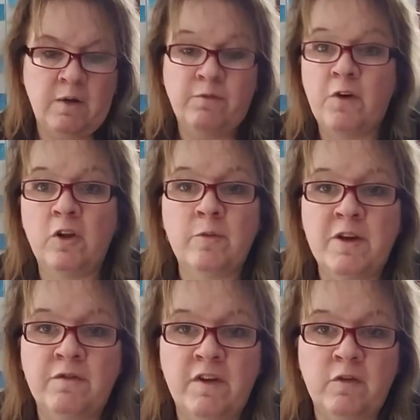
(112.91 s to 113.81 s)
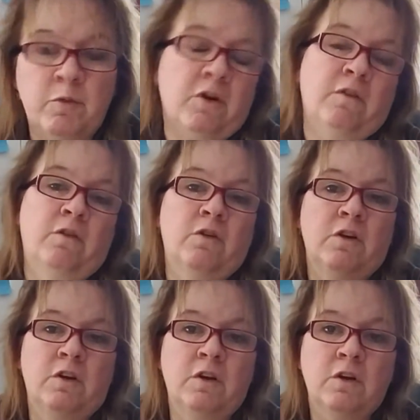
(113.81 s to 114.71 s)
Follow me on Facebook is a
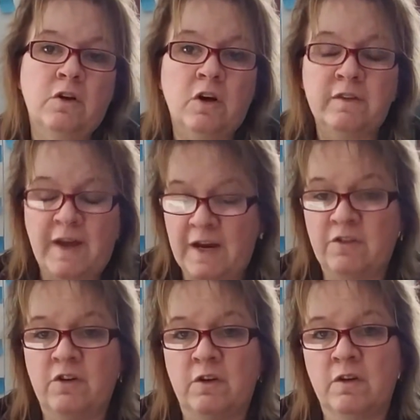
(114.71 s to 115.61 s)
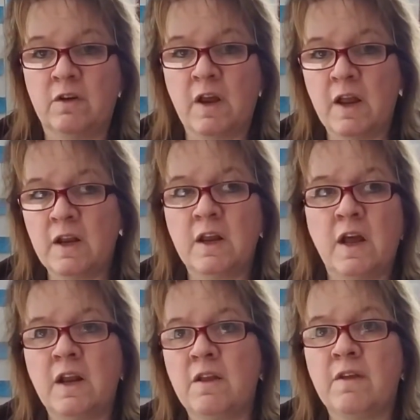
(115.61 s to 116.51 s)
good call to action.
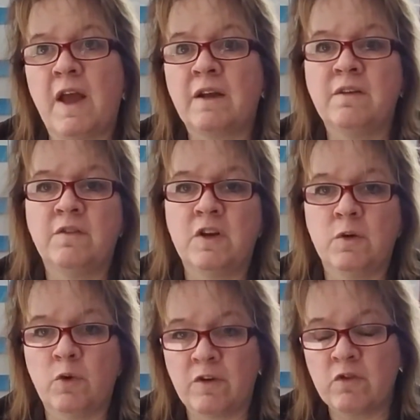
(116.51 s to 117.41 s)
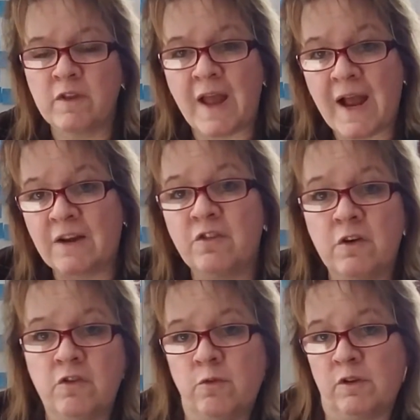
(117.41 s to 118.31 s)
Any activity, whatever the action
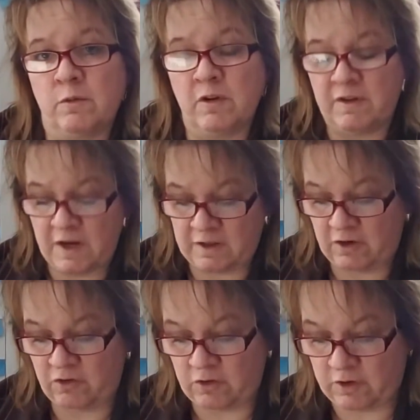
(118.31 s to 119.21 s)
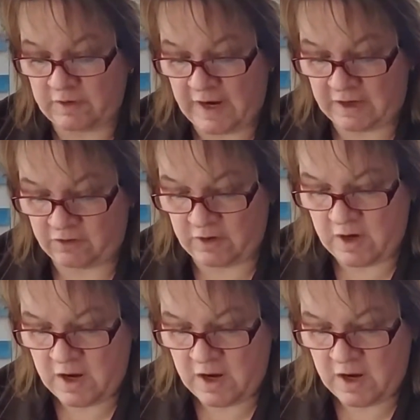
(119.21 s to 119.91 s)
is you want them to take, that's your call to action.